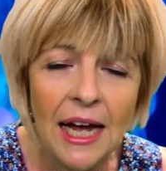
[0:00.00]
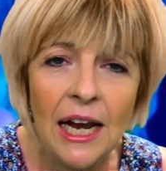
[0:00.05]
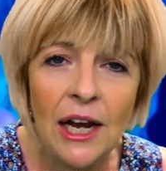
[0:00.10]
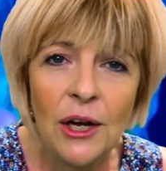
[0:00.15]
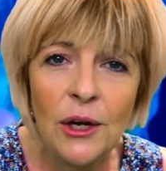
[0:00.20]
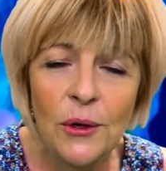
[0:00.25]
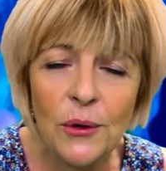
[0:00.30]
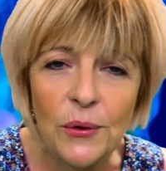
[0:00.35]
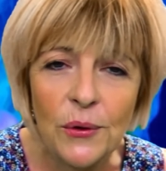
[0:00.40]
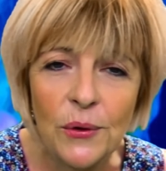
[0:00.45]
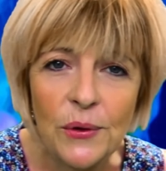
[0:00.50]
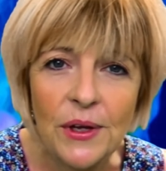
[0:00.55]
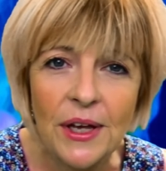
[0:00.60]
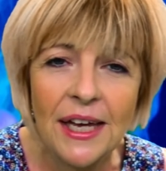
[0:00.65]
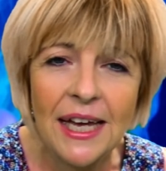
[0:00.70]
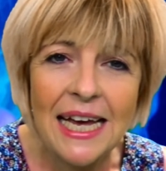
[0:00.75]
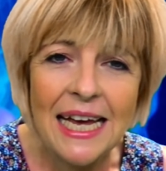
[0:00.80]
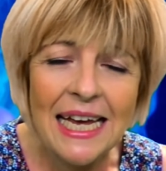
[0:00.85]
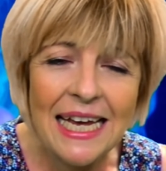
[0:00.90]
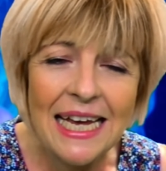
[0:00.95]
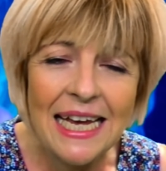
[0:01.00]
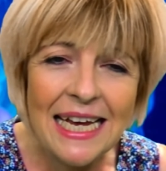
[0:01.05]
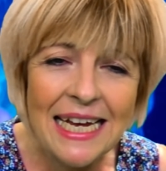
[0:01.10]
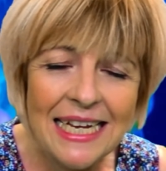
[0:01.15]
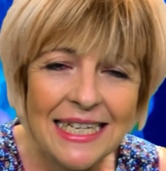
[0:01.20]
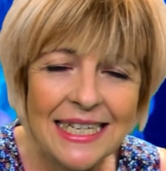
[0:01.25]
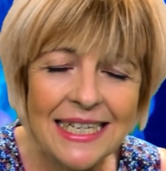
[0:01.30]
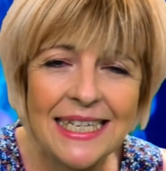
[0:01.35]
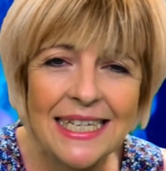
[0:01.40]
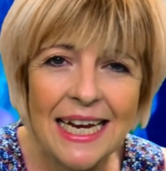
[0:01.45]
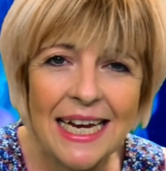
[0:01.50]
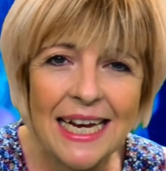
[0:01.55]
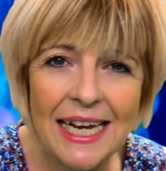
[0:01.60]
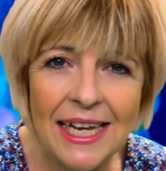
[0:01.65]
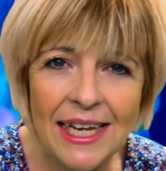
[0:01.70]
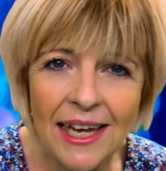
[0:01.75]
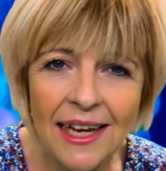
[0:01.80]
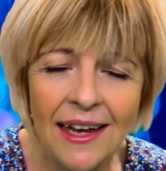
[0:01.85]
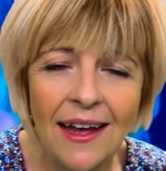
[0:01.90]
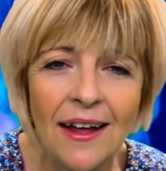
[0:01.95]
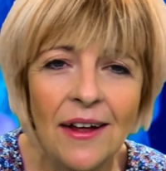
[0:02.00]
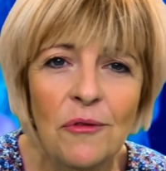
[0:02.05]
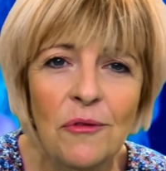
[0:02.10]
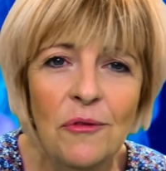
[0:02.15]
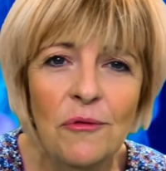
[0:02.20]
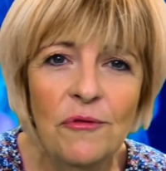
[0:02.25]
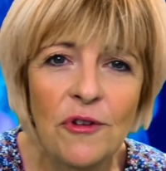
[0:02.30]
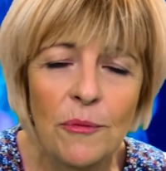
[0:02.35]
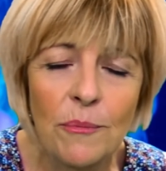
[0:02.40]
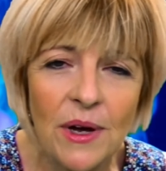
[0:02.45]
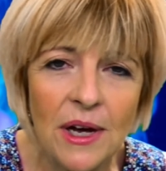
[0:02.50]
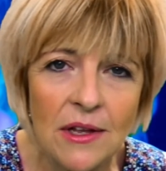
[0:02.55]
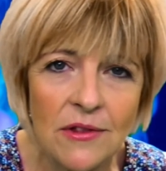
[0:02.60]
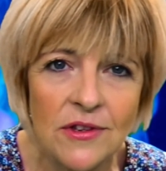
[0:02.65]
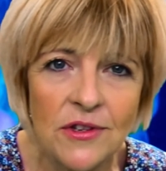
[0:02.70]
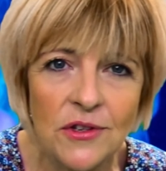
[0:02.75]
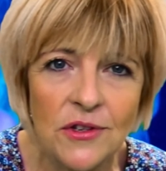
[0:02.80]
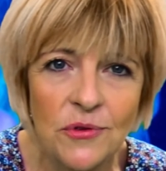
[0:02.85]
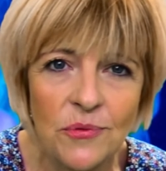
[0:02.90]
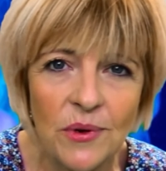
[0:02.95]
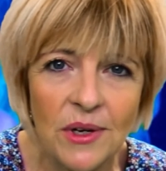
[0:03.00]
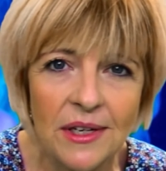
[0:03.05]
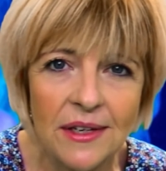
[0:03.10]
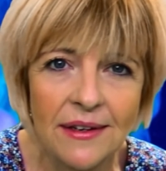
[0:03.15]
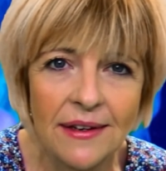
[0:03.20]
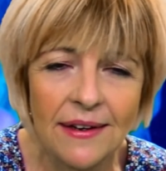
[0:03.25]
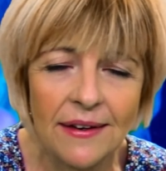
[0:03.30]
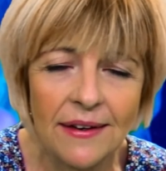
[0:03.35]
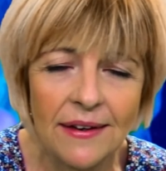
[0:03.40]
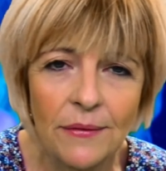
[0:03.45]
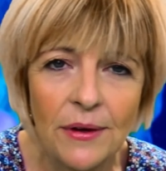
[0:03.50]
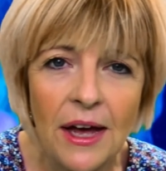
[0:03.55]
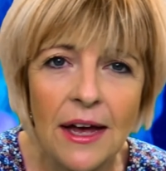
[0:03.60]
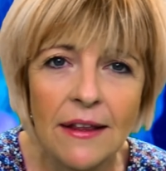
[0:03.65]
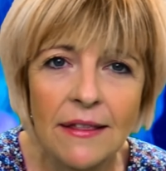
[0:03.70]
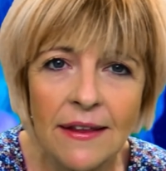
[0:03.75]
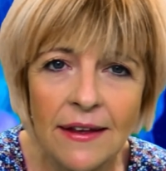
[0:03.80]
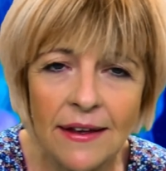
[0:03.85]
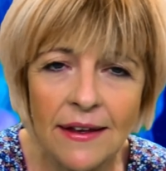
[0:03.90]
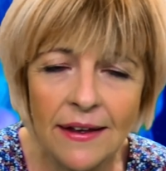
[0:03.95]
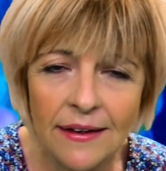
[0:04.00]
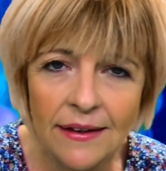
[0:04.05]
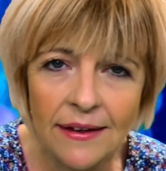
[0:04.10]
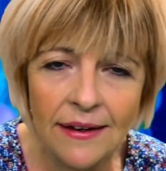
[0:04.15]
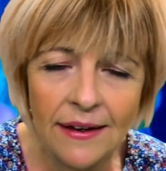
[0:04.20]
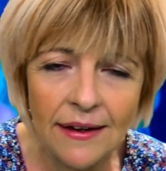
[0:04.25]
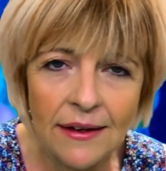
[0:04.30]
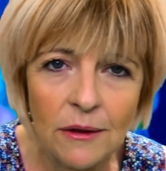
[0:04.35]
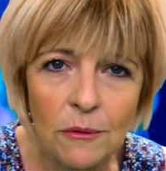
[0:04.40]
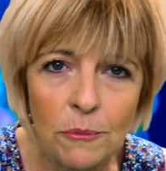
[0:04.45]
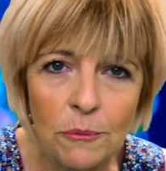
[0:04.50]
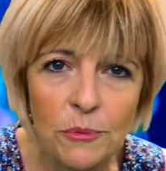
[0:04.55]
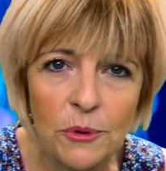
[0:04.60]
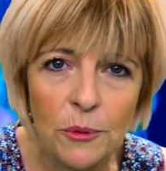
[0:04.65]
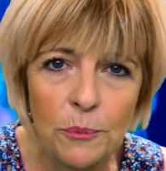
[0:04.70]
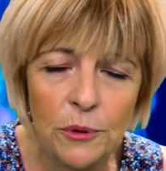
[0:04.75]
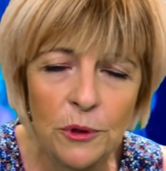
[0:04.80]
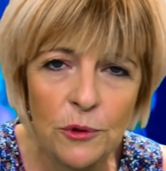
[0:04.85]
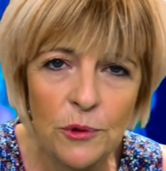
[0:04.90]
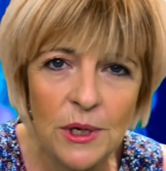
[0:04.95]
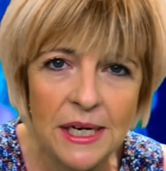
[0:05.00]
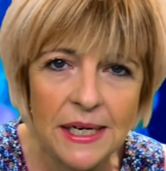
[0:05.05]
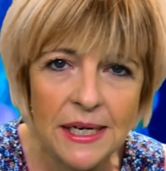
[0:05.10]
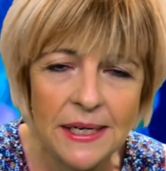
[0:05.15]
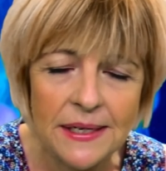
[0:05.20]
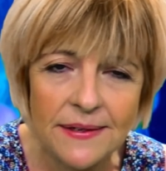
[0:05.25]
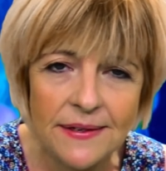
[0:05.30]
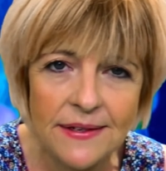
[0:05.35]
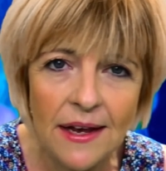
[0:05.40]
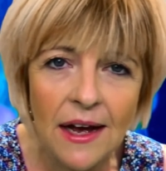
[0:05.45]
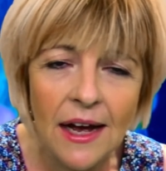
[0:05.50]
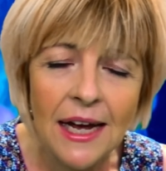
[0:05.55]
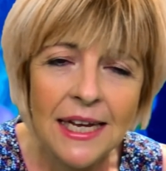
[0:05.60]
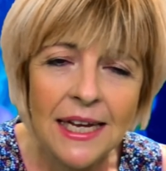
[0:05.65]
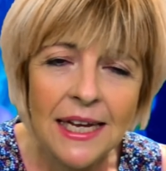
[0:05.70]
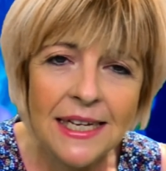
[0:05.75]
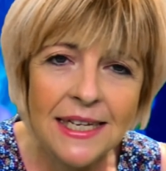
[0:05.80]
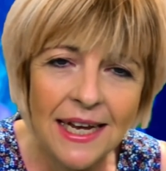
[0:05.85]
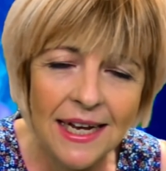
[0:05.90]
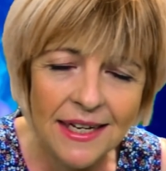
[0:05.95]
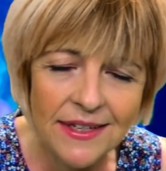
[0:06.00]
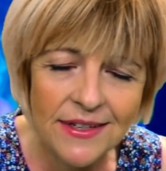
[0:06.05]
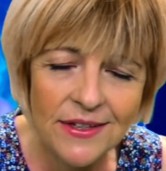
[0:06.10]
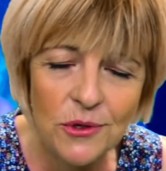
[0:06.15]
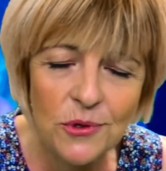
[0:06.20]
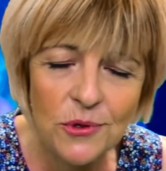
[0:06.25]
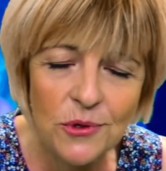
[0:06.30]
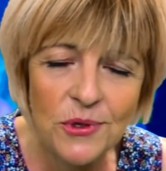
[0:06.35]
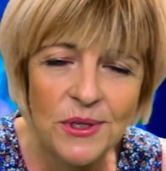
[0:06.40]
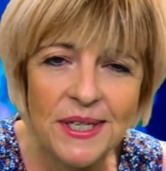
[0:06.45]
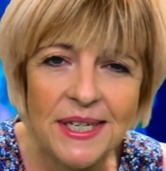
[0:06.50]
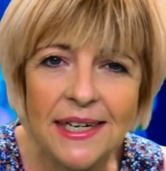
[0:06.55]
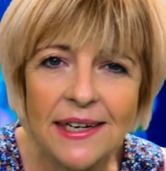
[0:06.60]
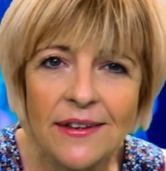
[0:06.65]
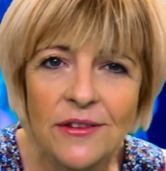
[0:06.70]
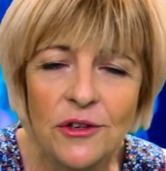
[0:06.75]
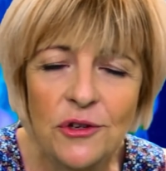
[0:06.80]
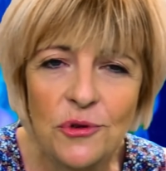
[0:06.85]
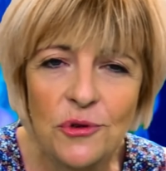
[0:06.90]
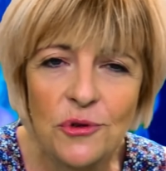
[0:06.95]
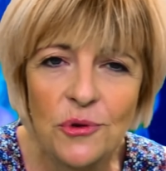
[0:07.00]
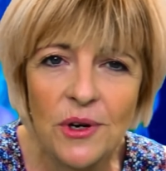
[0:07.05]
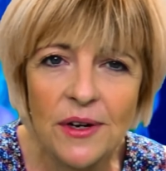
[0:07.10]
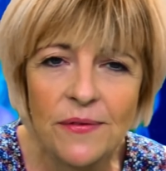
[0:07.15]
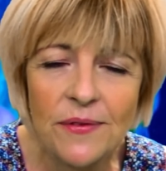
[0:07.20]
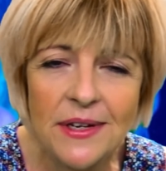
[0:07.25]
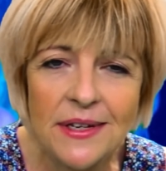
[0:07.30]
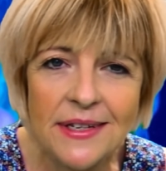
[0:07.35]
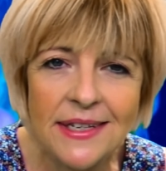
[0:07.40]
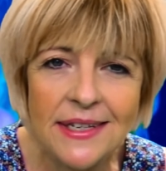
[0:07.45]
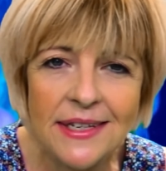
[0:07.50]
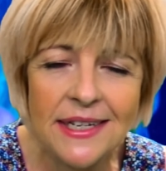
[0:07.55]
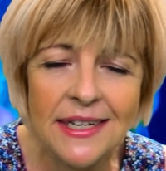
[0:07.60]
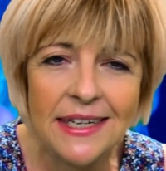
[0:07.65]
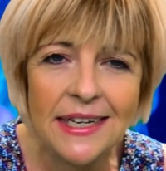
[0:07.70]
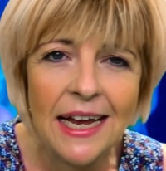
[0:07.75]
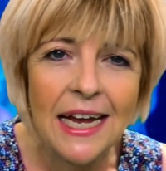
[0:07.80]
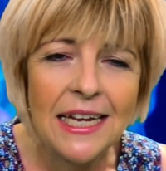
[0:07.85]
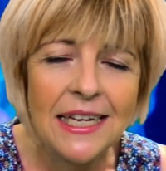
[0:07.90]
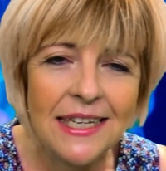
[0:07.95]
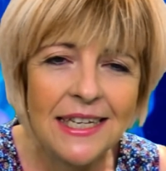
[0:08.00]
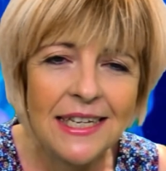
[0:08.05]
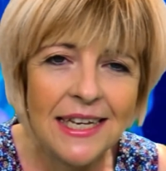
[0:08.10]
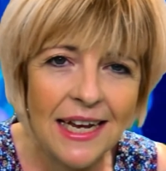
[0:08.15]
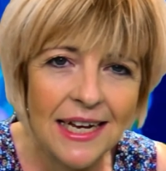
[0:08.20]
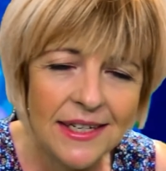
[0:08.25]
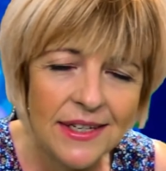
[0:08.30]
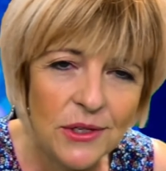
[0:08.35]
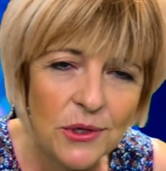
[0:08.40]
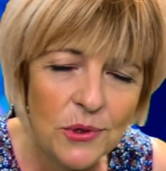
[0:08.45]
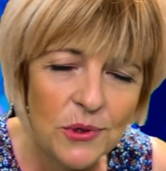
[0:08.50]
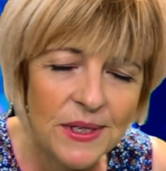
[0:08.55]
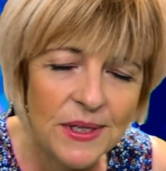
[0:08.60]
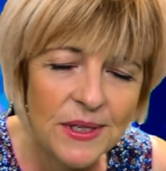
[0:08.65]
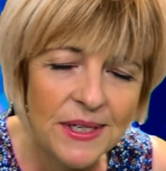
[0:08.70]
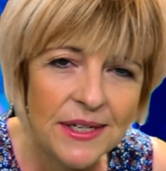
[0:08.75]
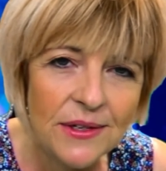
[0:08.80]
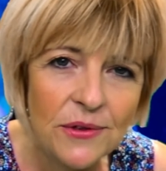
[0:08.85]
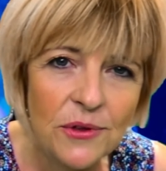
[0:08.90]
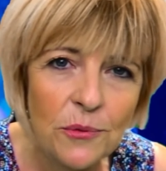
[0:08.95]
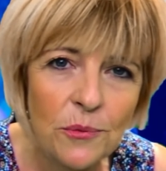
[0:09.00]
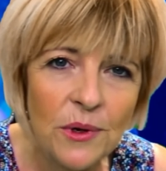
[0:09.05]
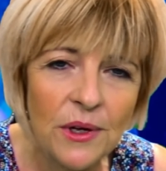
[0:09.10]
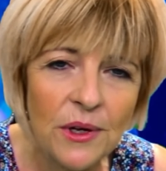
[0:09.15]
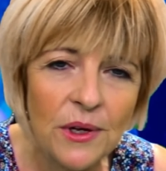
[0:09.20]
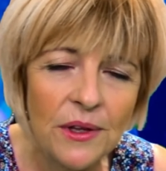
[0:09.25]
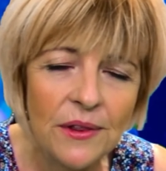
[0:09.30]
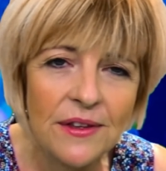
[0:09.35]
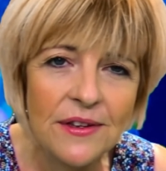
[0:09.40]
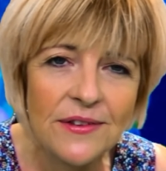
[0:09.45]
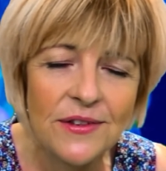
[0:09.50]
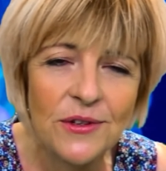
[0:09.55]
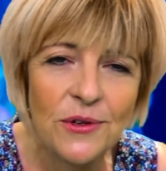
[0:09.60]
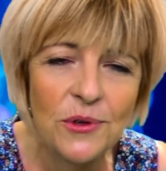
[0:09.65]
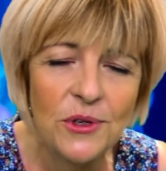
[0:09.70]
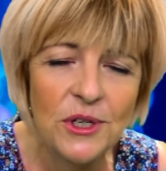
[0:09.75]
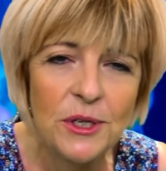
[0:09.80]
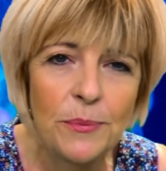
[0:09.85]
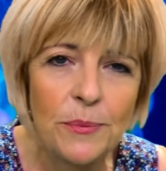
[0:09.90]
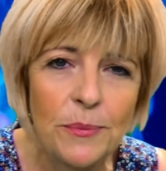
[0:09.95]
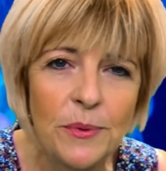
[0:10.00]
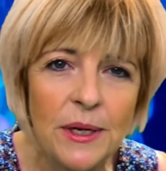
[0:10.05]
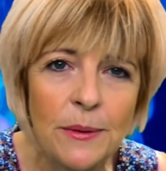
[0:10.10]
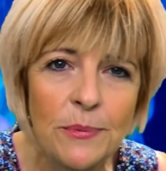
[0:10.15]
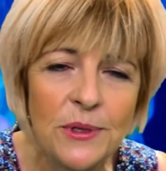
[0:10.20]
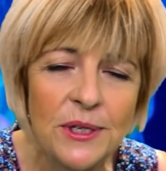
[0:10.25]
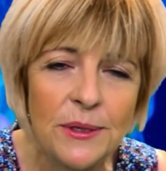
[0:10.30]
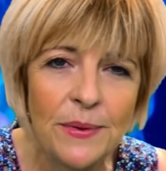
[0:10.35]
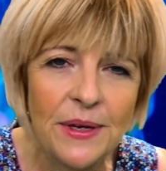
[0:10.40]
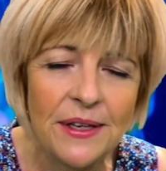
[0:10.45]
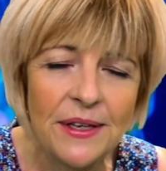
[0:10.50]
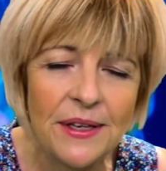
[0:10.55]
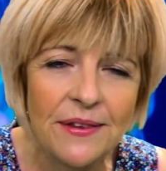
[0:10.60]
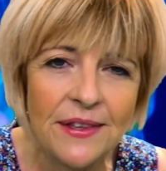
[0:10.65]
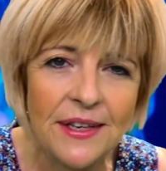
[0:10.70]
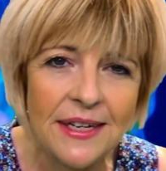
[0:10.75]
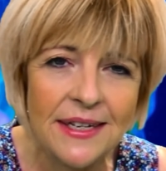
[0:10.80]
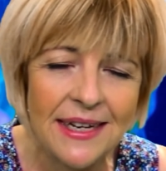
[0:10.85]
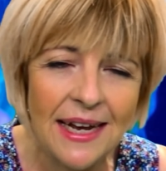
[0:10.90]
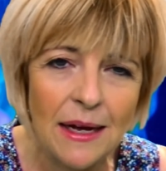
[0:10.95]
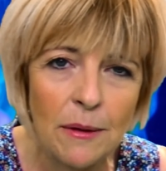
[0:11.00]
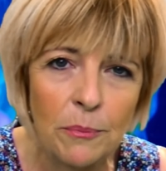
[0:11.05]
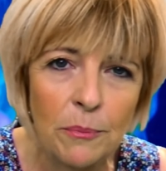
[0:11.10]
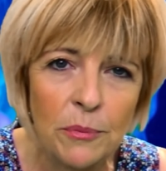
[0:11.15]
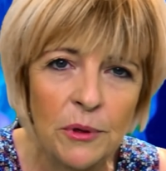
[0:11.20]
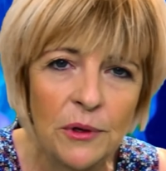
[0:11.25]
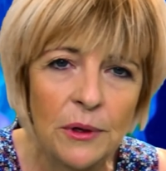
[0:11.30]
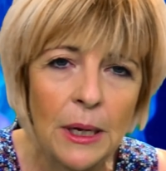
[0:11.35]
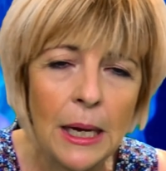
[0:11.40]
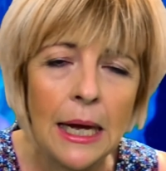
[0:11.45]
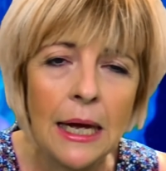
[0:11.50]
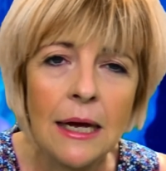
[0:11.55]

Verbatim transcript: Look, it's taking help from others right now they're going to help you progress. Yes, you're still in the driving seat. Yes, you're still the one that's got to be able to make things happen.